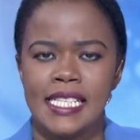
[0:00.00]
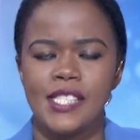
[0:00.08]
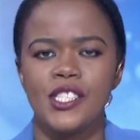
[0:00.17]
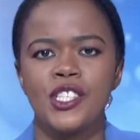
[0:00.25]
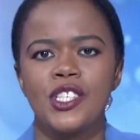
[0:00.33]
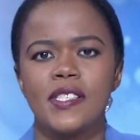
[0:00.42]

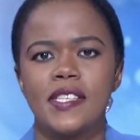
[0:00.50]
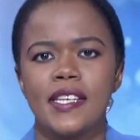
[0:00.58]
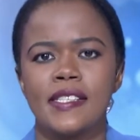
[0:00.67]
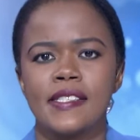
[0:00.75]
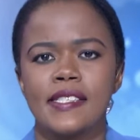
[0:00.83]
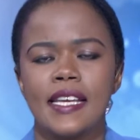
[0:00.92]

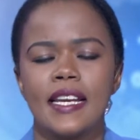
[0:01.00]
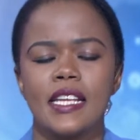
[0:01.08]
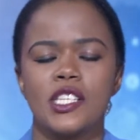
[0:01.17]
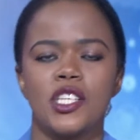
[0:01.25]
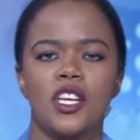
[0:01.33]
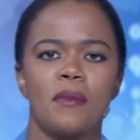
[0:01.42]
CGTN's
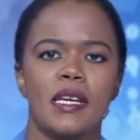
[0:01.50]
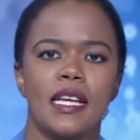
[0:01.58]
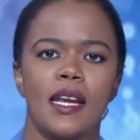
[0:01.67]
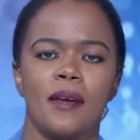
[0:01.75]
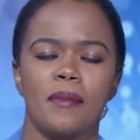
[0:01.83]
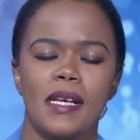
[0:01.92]
Kelechi
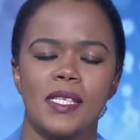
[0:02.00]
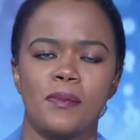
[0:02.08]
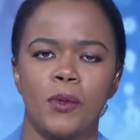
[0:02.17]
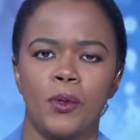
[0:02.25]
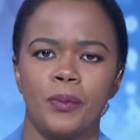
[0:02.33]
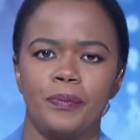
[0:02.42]
Emekalam has
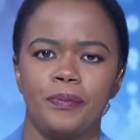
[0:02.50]
more.